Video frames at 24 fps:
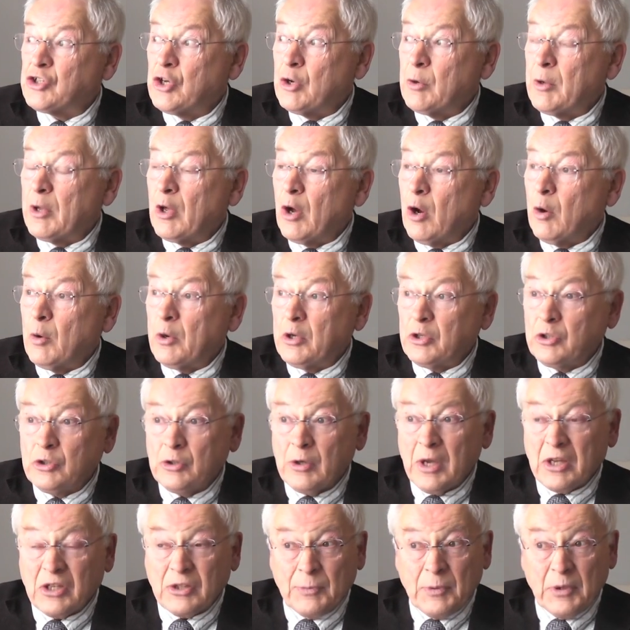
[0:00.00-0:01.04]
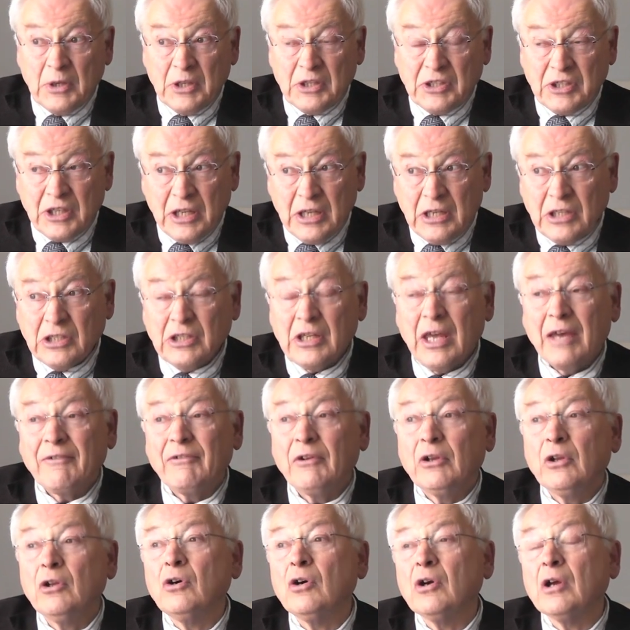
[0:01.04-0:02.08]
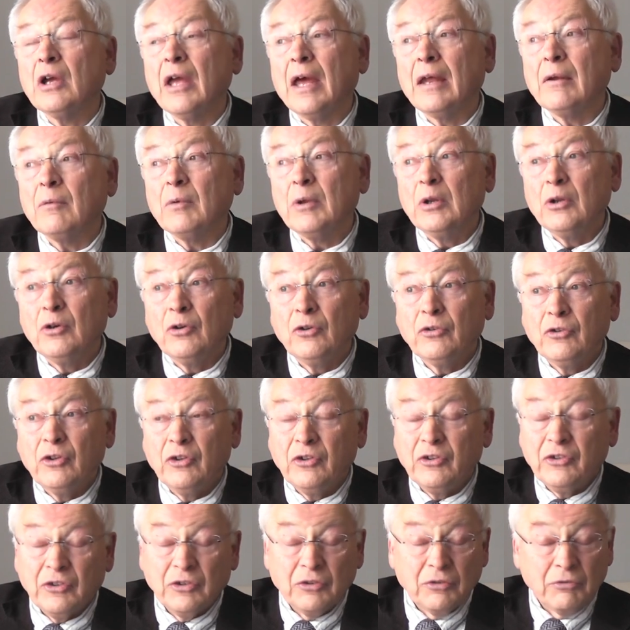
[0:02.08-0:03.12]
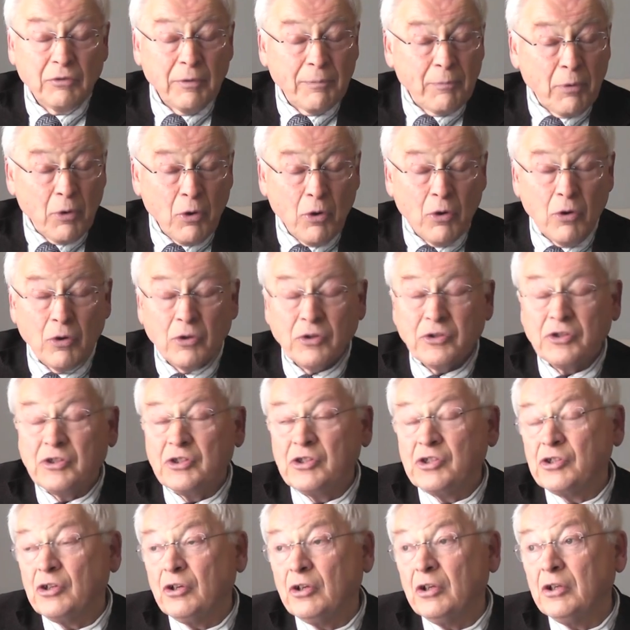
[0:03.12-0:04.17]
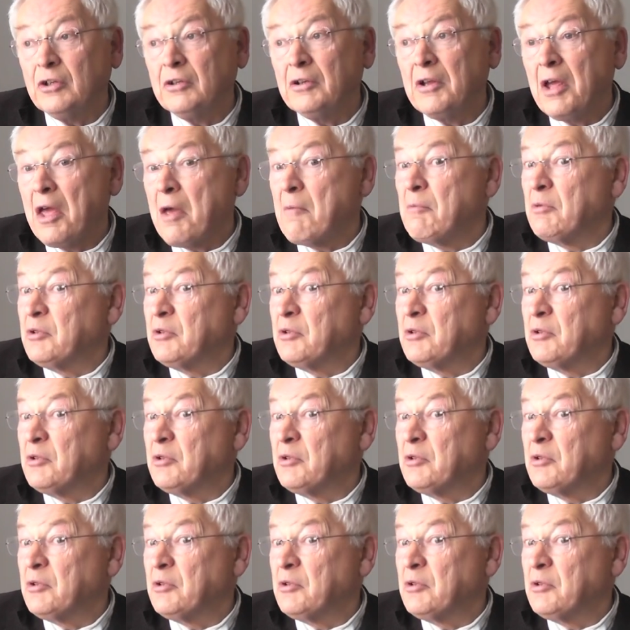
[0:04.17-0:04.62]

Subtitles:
so we got one or two experts in to have a look, and we looked at reports and so on,